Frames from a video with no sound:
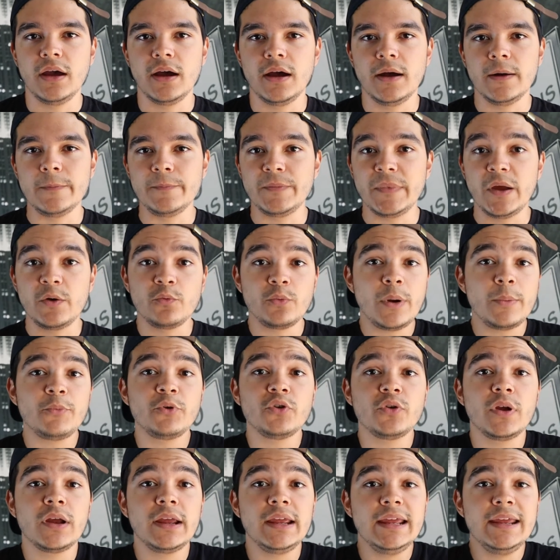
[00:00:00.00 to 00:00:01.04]
And
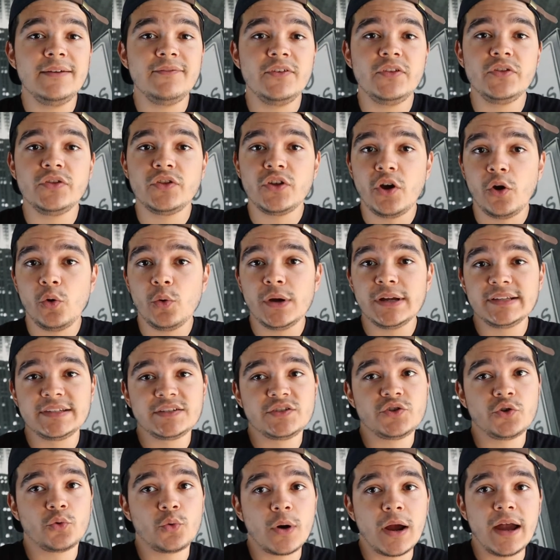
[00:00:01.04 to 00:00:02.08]
remember, even though it's
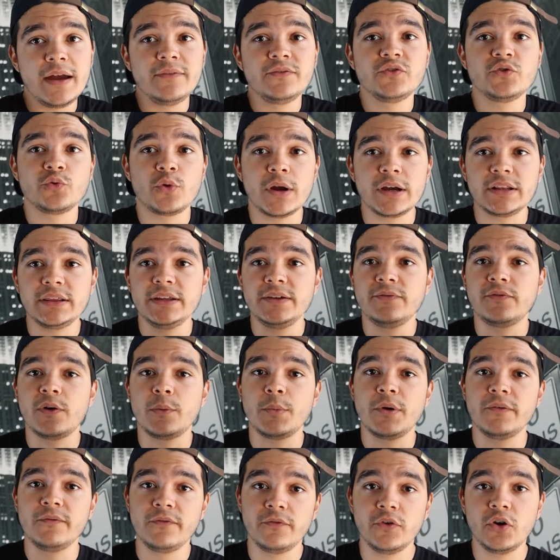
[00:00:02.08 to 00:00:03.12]
derived directly from
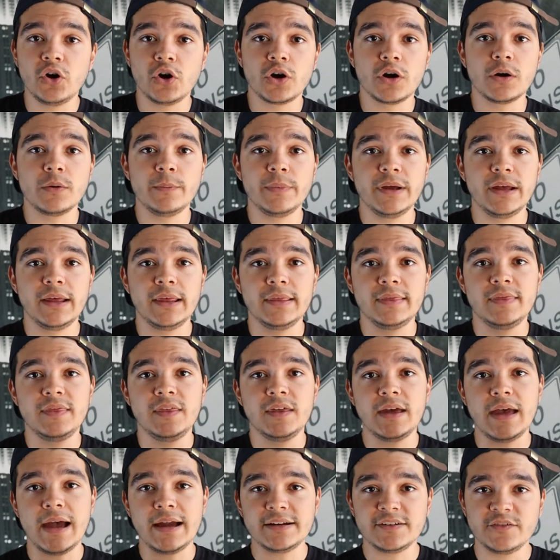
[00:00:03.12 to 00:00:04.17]
a verb,
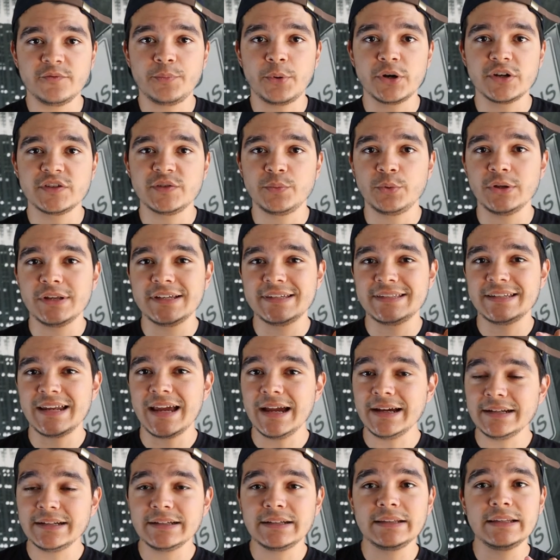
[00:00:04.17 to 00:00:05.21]
the active participle is
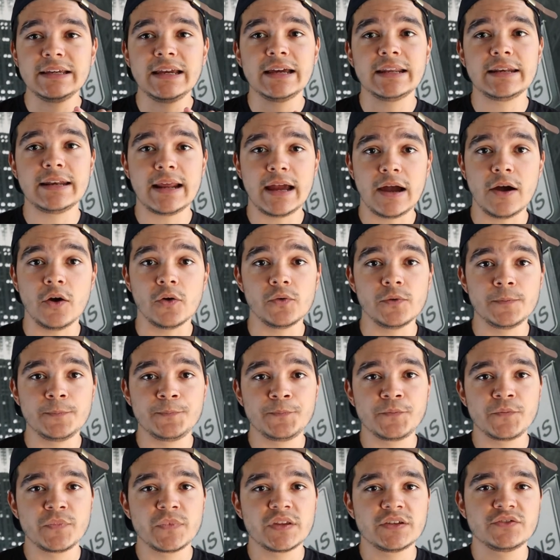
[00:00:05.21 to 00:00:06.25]
technically a noun.
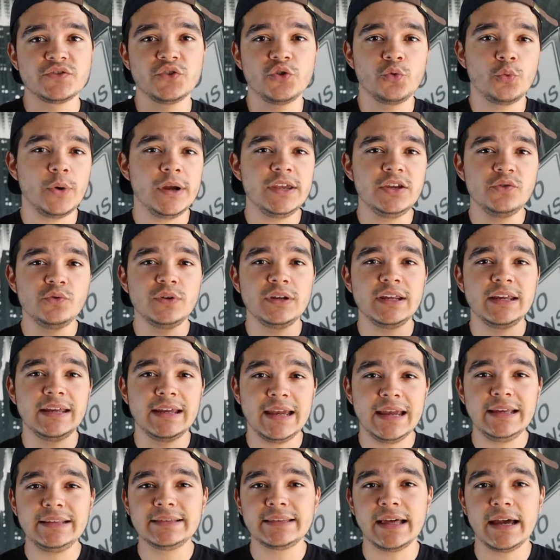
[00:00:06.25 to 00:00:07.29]
So the way you
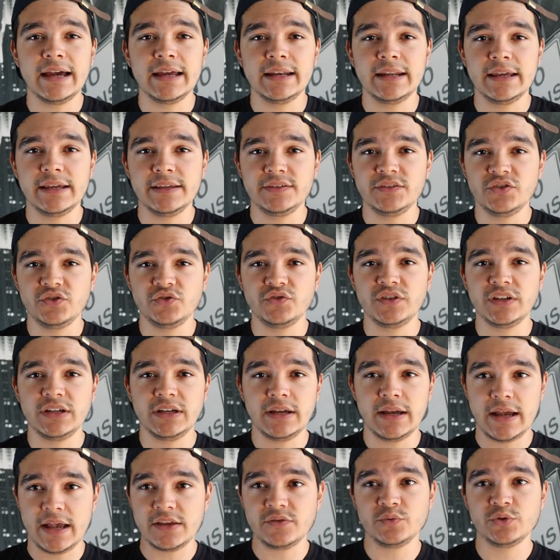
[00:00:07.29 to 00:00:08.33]
negate that is
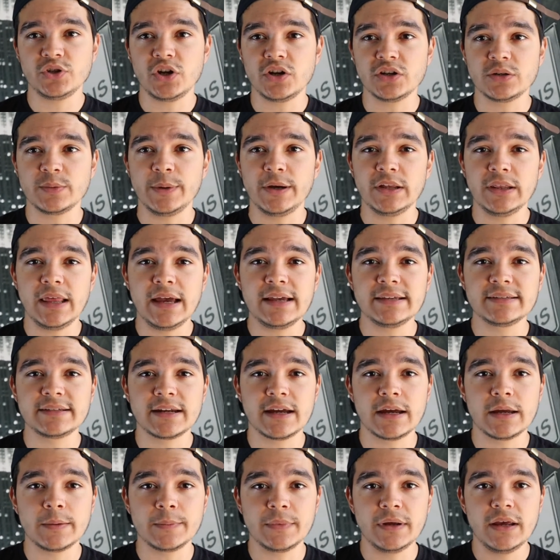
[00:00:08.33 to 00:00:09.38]
using, as we talked about last
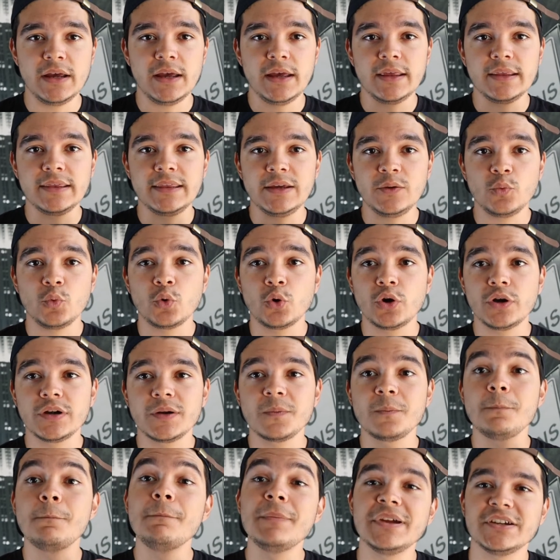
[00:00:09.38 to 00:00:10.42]
time, the
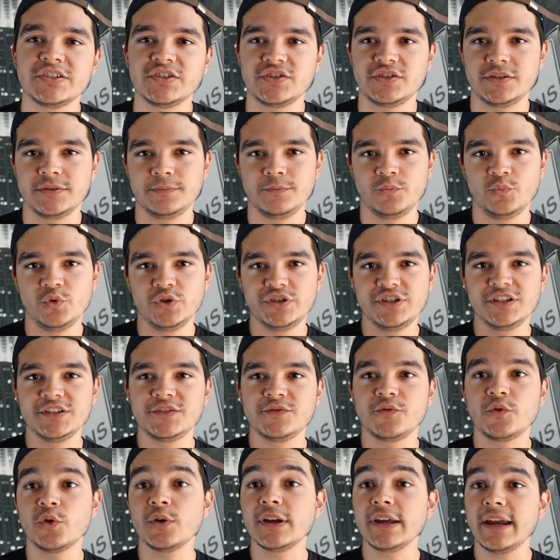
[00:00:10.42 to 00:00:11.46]
word mish, which is
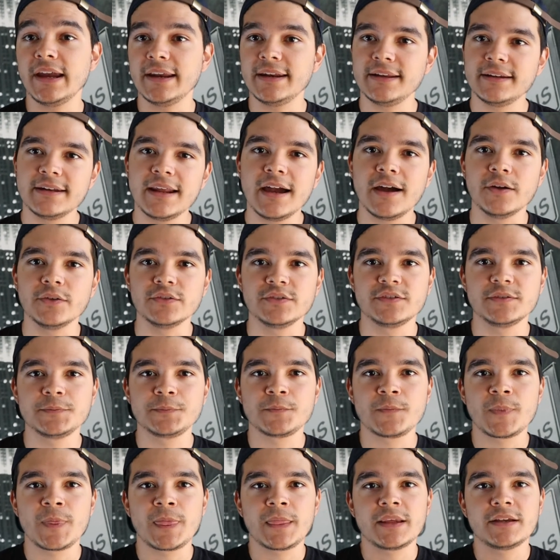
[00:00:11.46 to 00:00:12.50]
for negating nouns.
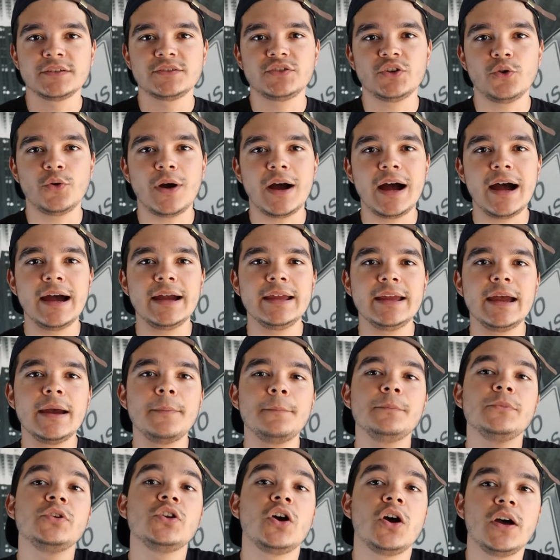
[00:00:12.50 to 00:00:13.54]
So I
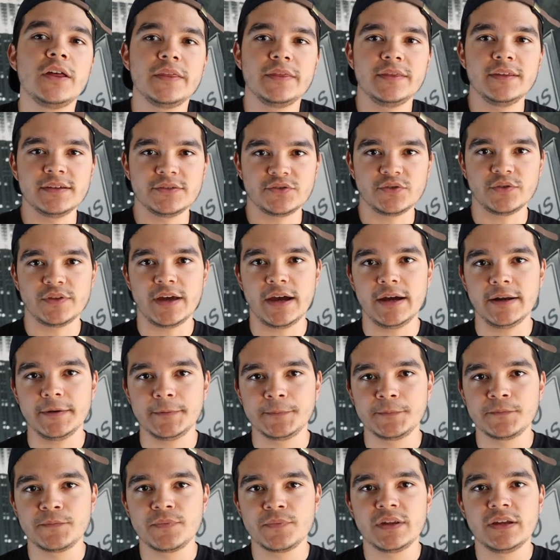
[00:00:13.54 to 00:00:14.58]
am not this or that.
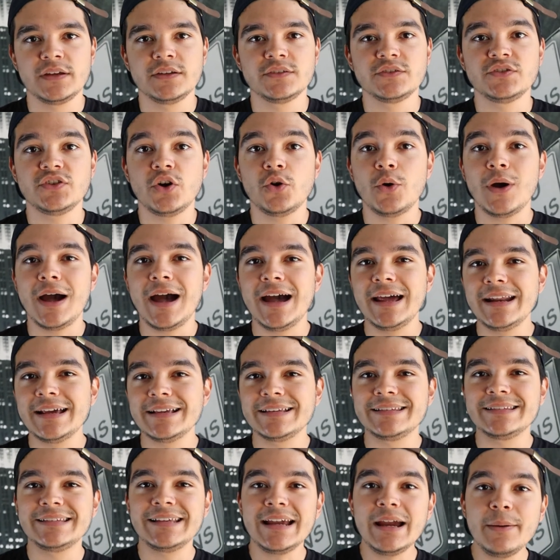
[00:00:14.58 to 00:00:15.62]
So ana
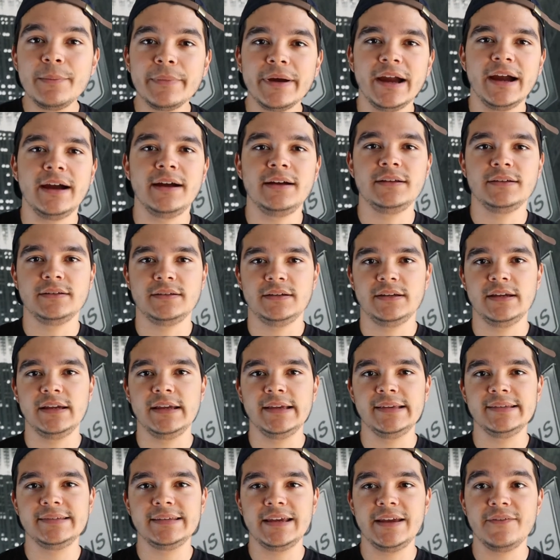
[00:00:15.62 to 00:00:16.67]
sama
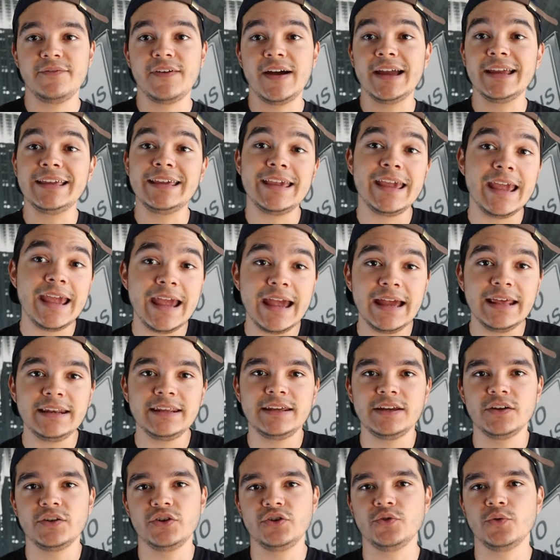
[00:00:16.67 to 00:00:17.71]
is if I can
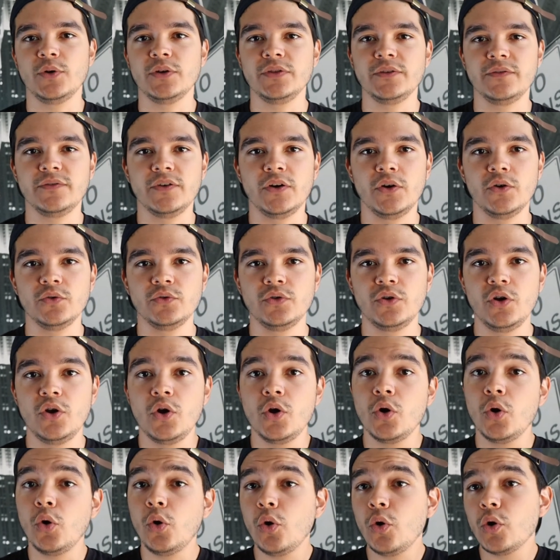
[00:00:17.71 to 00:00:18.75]
hear you on the phone,
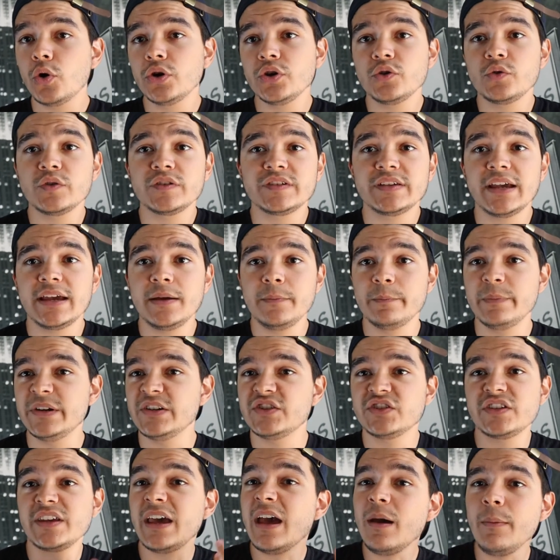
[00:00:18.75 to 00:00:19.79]
or you can say
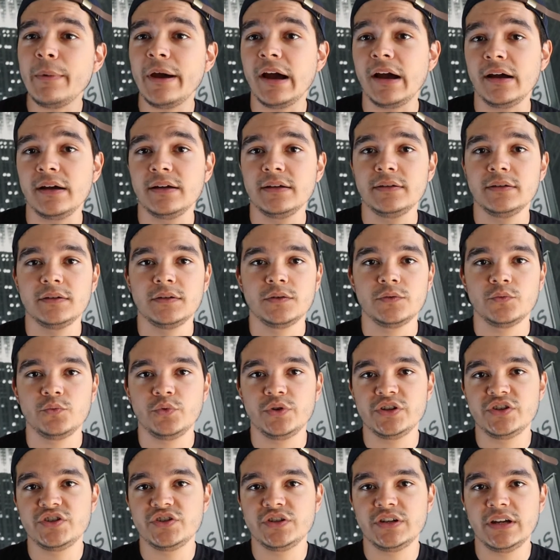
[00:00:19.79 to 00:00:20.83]
mish sama,
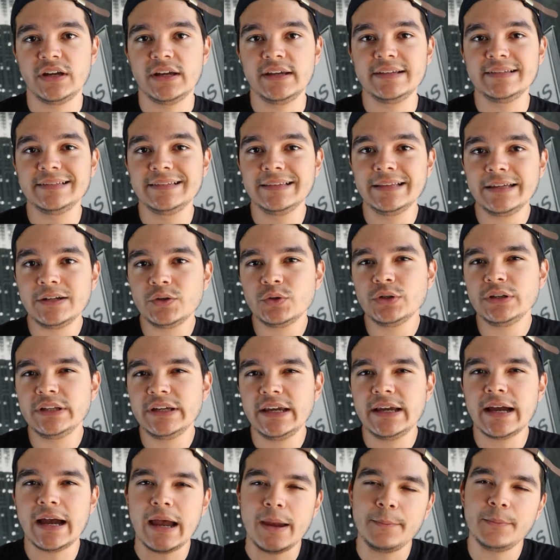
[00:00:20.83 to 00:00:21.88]
which is
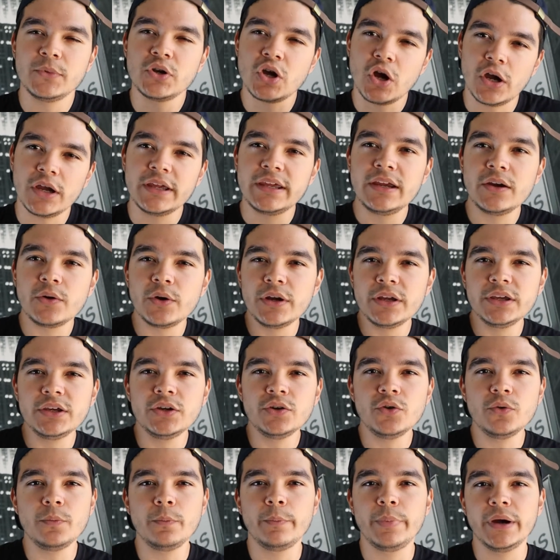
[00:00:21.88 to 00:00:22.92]
literally I'm not hearing
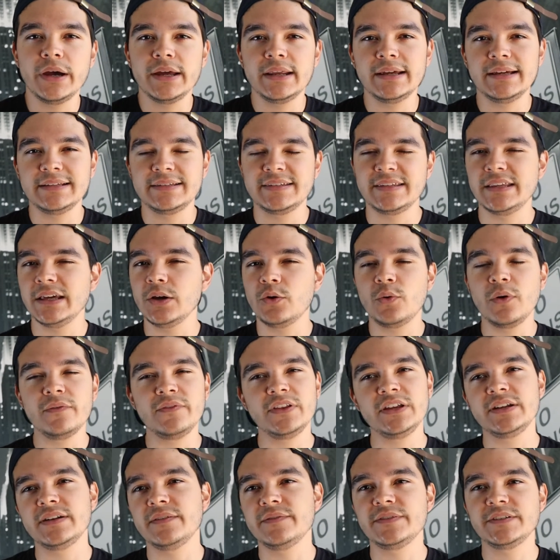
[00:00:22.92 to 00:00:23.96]
you, but it's the
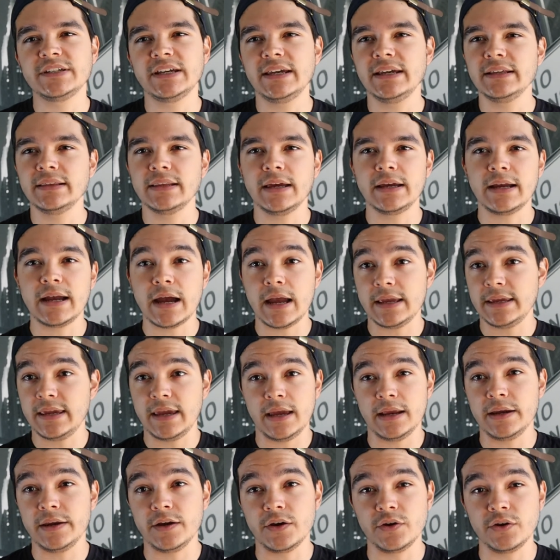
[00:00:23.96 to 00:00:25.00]
equivalent of saying like I
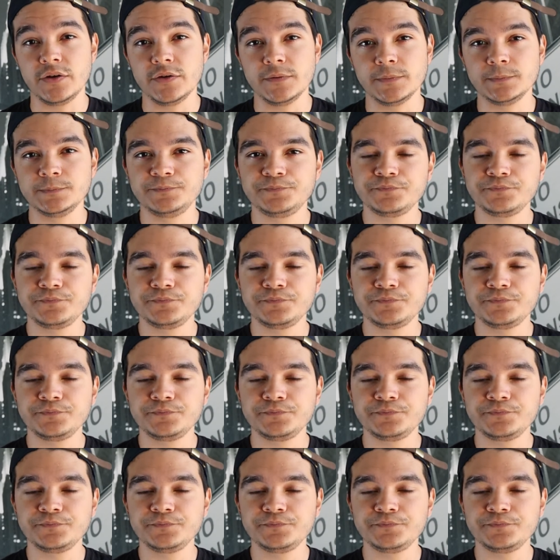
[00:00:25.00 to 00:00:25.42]
can't hear you.